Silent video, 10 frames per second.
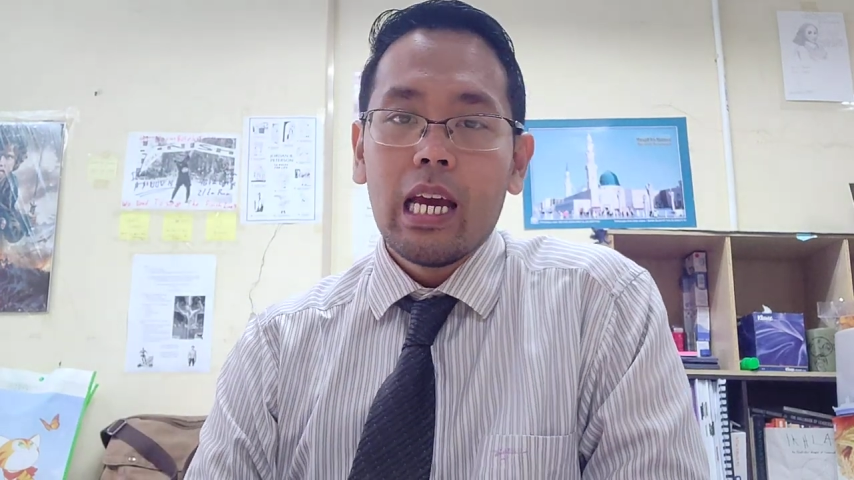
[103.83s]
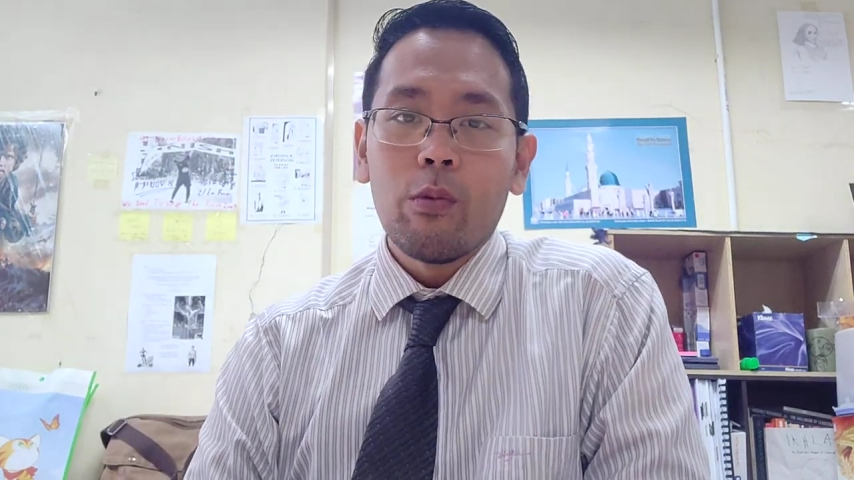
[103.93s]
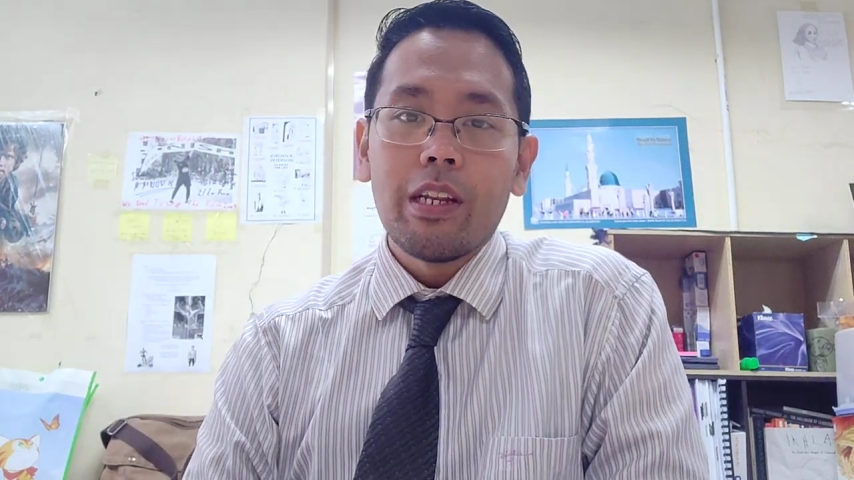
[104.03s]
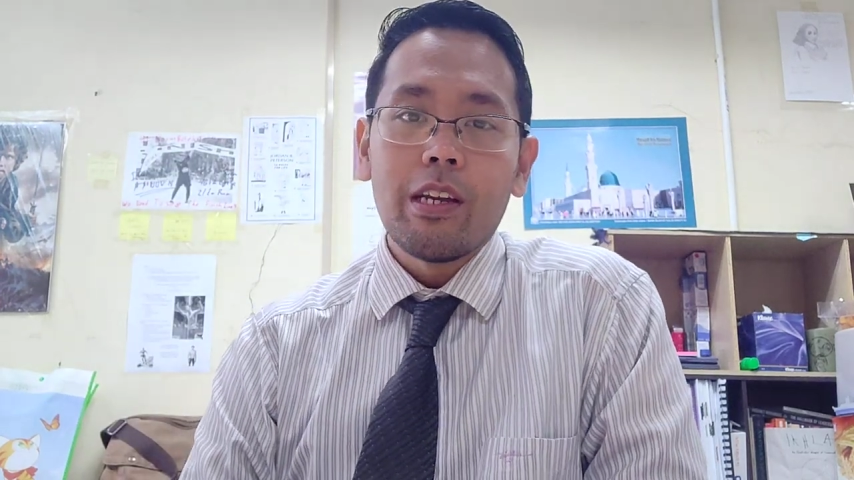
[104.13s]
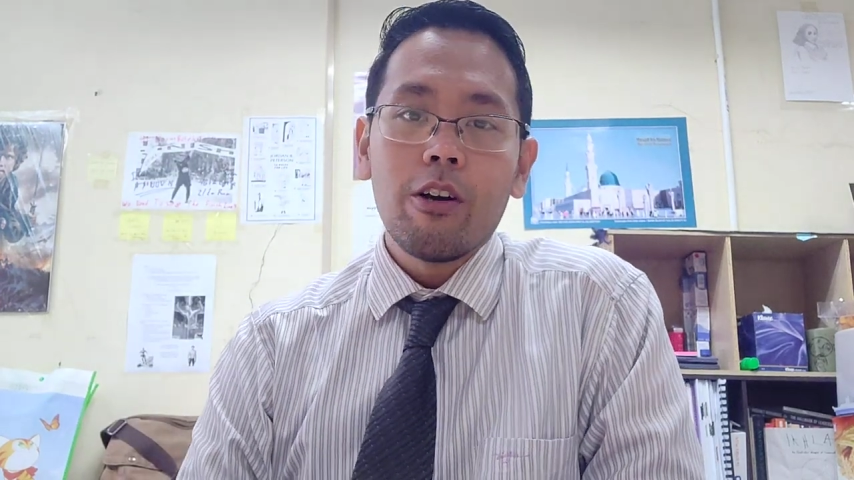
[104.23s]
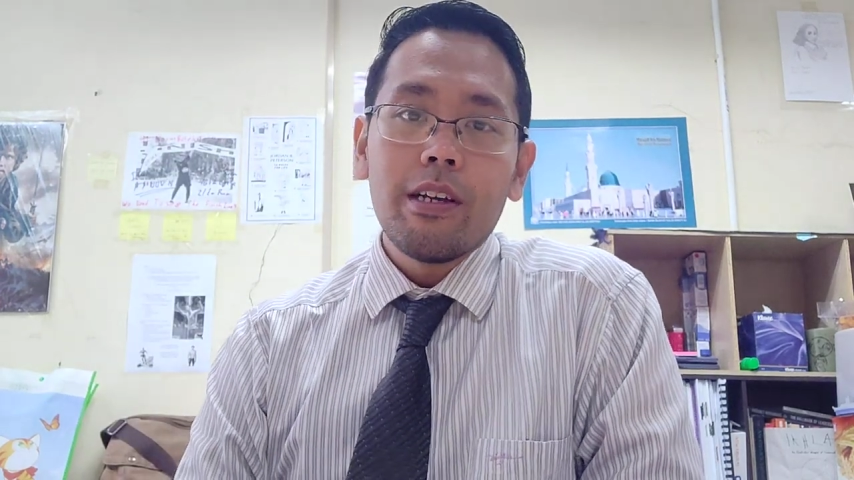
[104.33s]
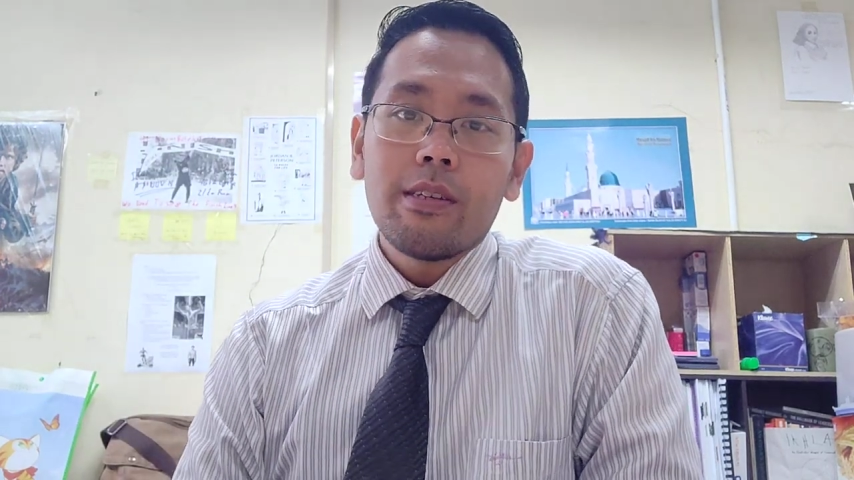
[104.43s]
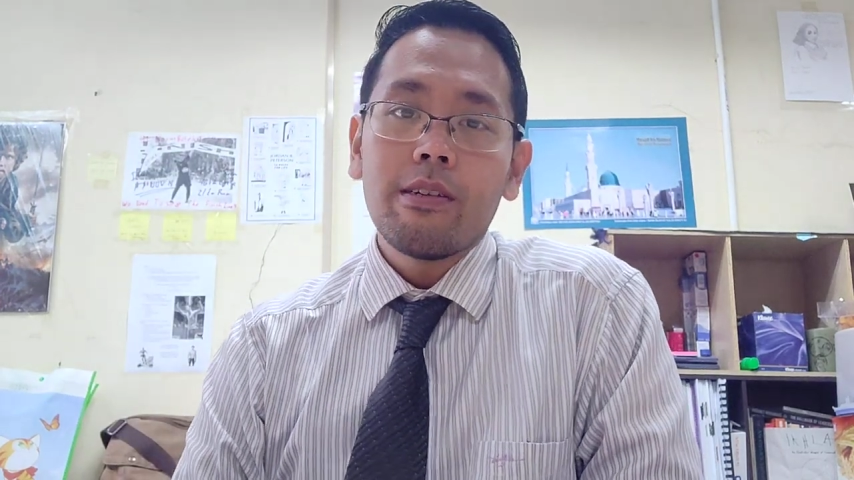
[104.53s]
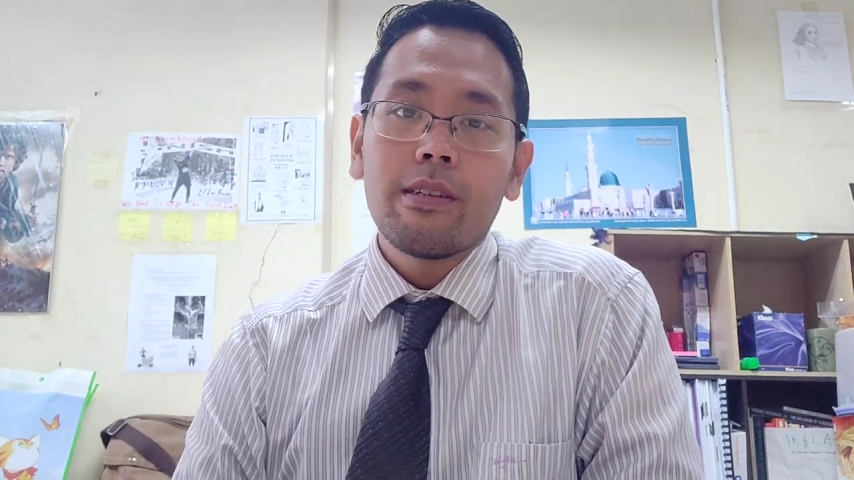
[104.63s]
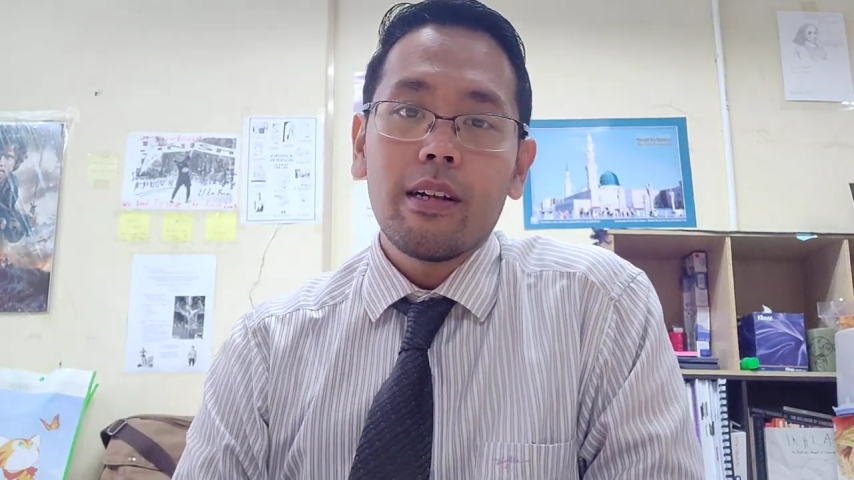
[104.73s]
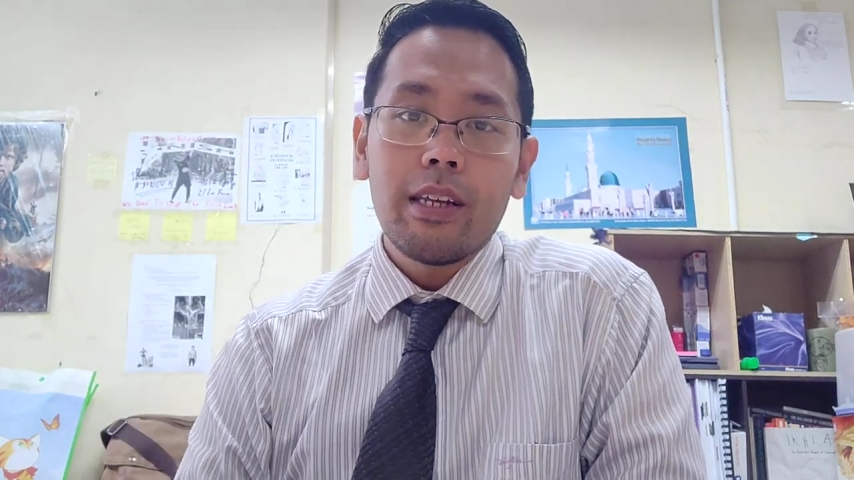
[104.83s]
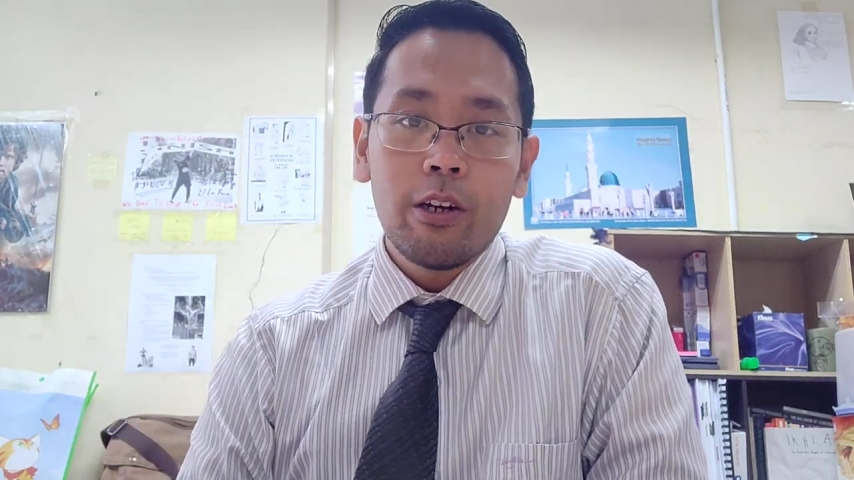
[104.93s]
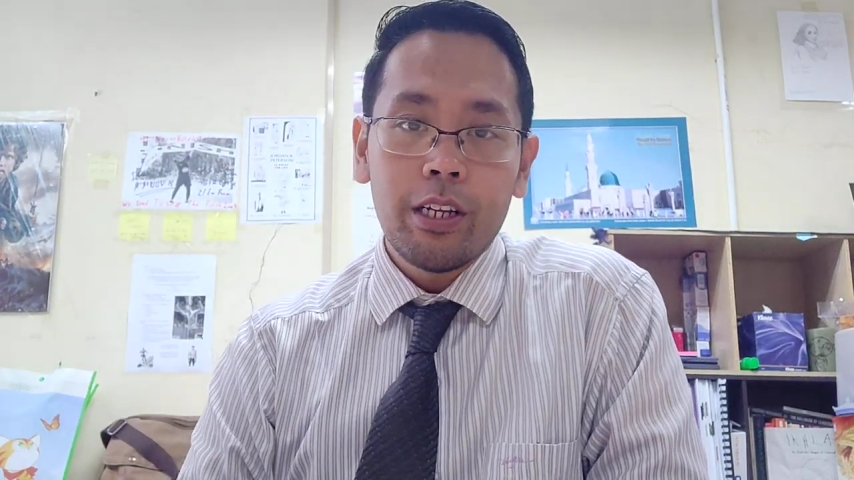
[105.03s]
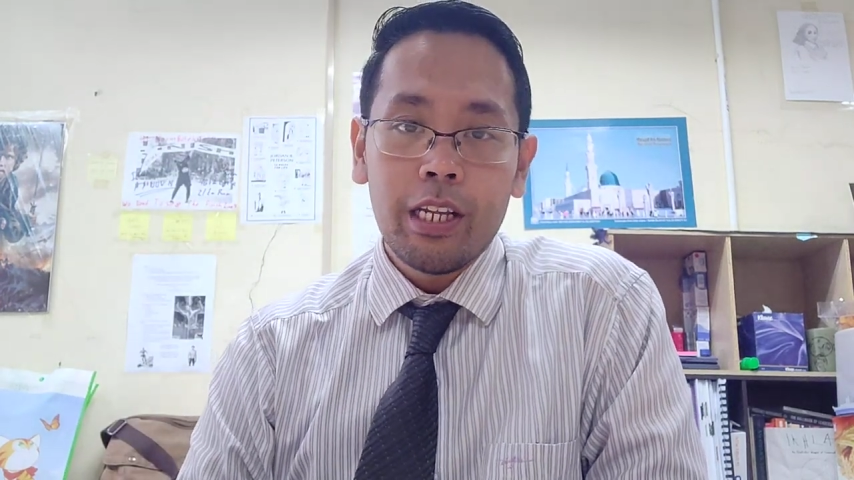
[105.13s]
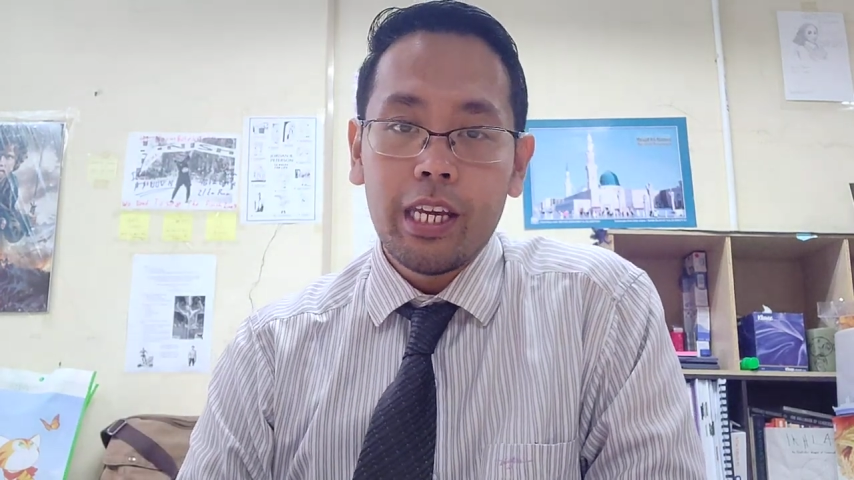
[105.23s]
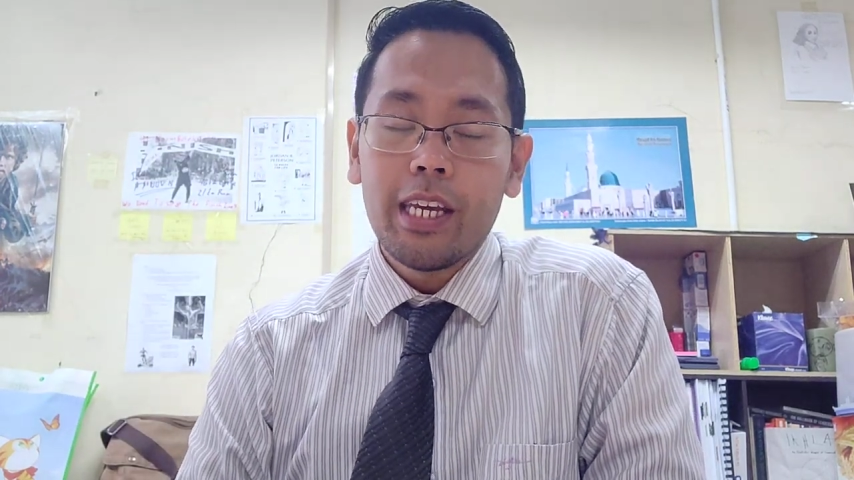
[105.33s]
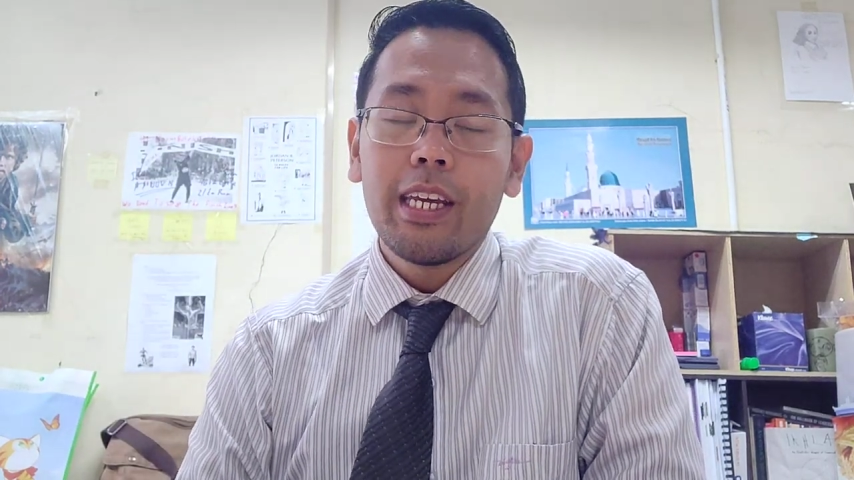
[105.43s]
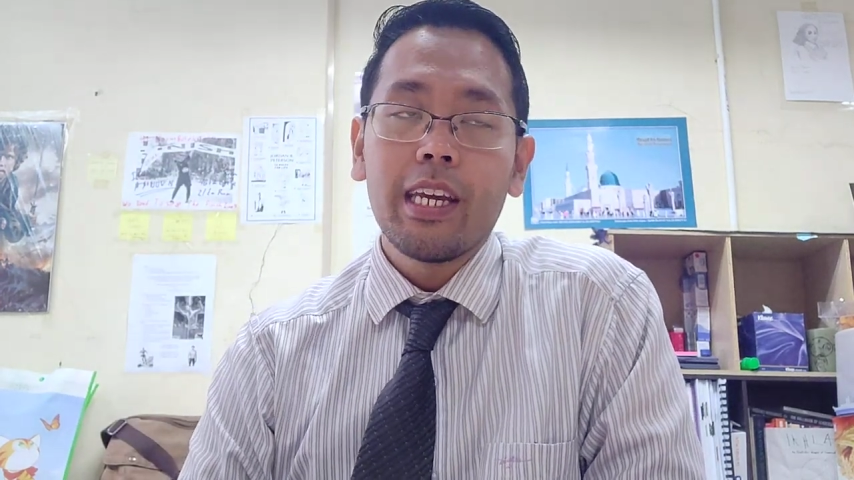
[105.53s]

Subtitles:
And when he got his result, he got an A.